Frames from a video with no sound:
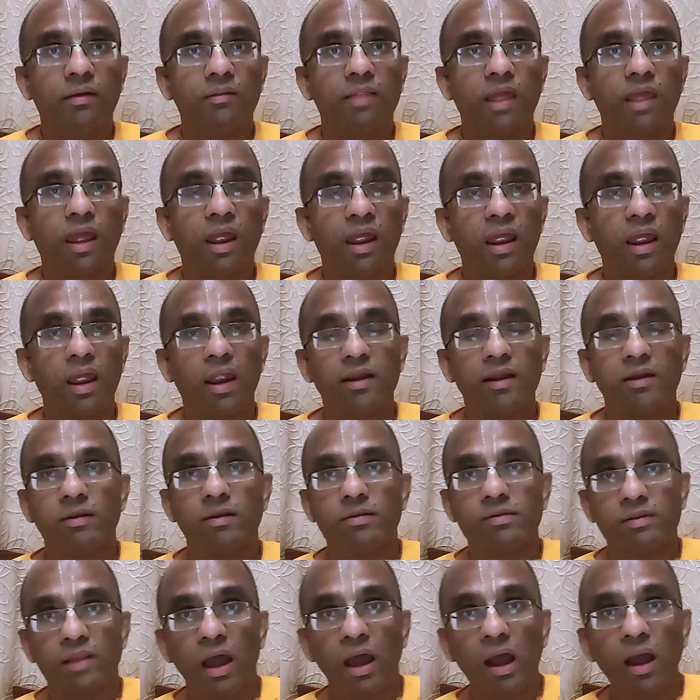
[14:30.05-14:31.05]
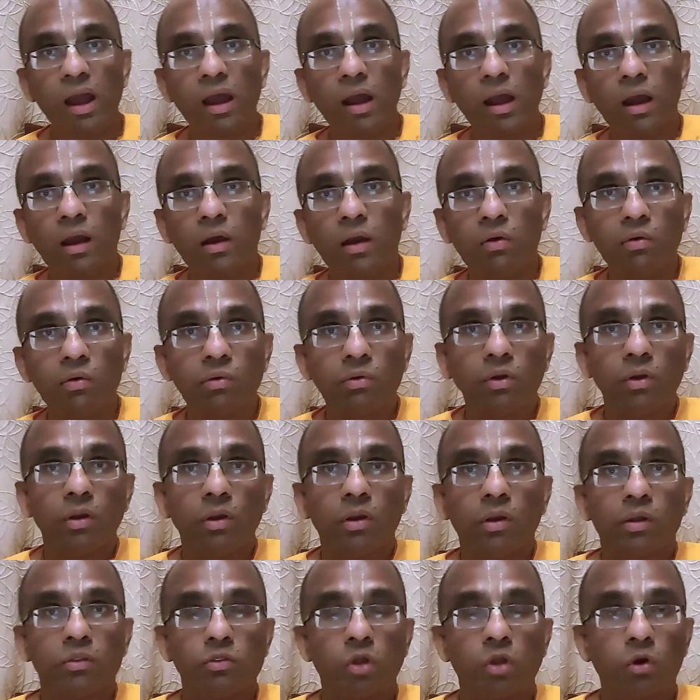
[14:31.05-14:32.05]
that now
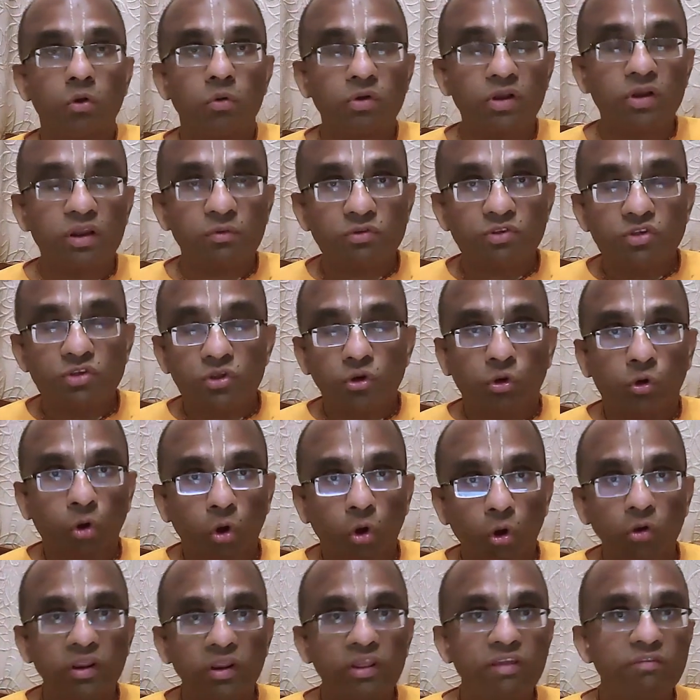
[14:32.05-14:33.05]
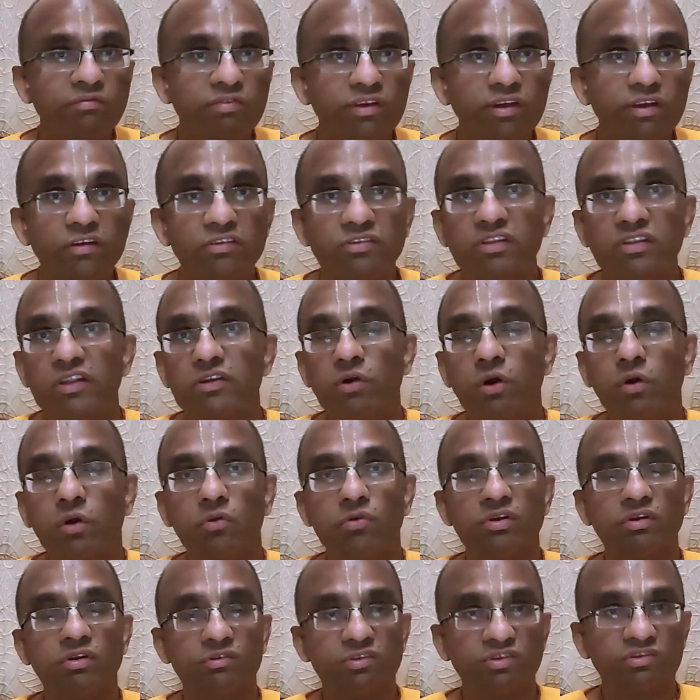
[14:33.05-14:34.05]
not only was he roaring fiercely, not
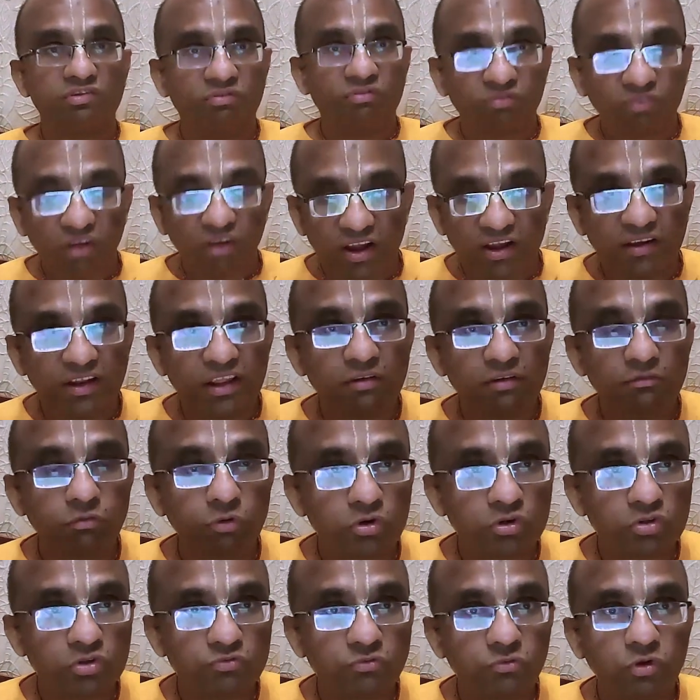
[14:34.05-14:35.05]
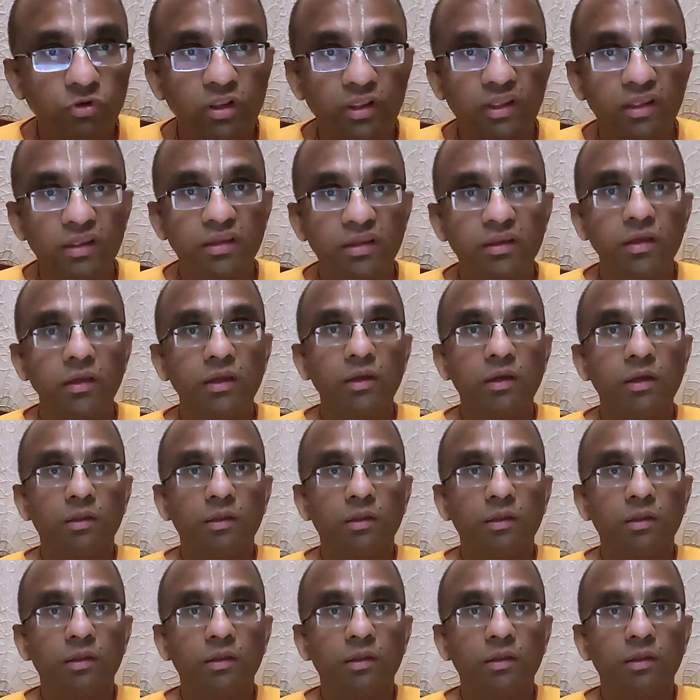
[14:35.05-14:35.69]
only was he fighting forcefully,